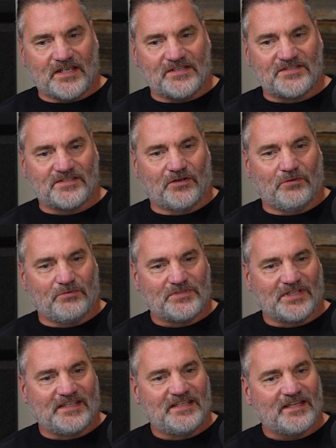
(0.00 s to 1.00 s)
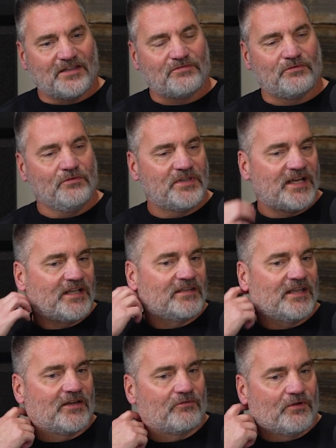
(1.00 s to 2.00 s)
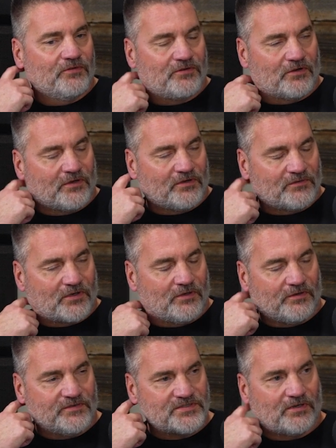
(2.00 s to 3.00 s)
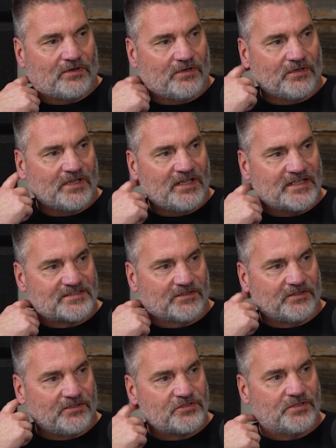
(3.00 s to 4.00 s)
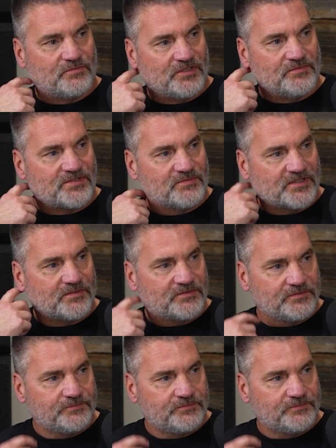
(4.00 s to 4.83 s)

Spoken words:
so to get through that growth curve is hard as a leadership team sometimes.